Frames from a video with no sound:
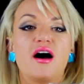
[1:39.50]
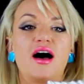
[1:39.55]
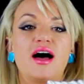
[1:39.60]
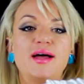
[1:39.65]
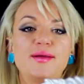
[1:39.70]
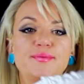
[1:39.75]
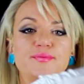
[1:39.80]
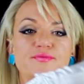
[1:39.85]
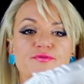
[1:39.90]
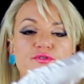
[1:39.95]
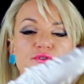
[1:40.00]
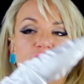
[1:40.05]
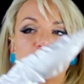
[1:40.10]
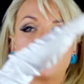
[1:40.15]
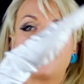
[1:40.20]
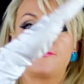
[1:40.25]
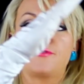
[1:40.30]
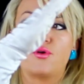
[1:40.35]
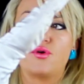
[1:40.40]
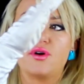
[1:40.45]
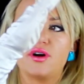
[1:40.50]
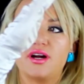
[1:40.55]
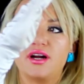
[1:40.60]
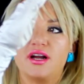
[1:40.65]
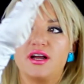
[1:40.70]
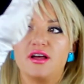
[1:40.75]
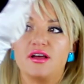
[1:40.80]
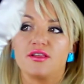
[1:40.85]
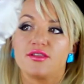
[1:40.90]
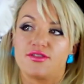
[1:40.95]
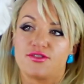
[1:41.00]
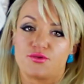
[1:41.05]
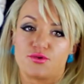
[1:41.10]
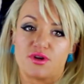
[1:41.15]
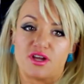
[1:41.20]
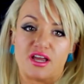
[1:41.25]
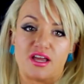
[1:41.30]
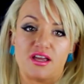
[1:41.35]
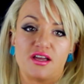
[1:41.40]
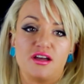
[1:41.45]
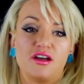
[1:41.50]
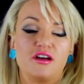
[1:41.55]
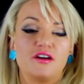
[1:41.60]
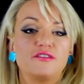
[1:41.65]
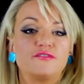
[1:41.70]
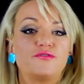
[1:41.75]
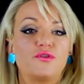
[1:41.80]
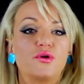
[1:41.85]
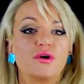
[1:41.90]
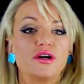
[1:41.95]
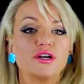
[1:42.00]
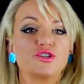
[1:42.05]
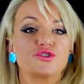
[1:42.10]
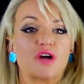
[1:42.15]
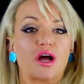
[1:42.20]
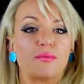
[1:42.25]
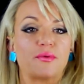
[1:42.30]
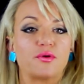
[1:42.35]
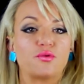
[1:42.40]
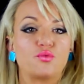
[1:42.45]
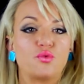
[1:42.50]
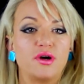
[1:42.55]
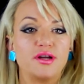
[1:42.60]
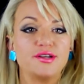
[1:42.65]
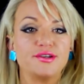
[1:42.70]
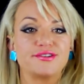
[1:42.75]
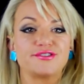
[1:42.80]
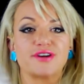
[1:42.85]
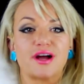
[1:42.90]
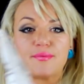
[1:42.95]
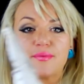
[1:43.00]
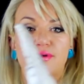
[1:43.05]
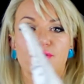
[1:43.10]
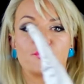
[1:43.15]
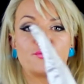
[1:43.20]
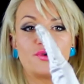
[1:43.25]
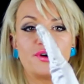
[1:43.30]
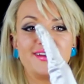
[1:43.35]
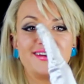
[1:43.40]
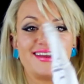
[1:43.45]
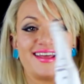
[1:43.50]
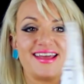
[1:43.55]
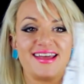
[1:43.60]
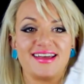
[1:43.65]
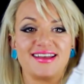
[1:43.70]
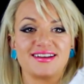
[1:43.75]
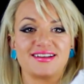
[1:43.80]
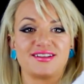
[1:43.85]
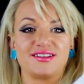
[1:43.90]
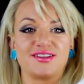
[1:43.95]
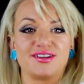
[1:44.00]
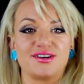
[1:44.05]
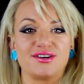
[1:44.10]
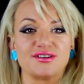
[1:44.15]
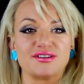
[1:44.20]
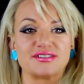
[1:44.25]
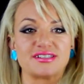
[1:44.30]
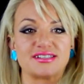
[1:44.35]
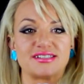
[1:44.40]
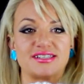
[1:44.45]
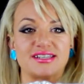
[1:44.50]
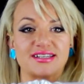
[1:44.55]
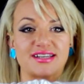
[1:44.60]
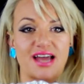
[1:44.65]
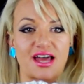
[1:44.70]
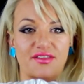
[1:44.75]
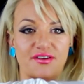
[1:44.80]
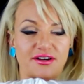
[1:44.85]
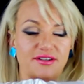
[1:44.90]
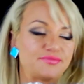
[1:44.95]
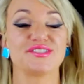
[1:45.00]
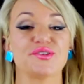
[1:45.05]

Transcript: Up for 4, 3, 4, drop it 1, and close it together.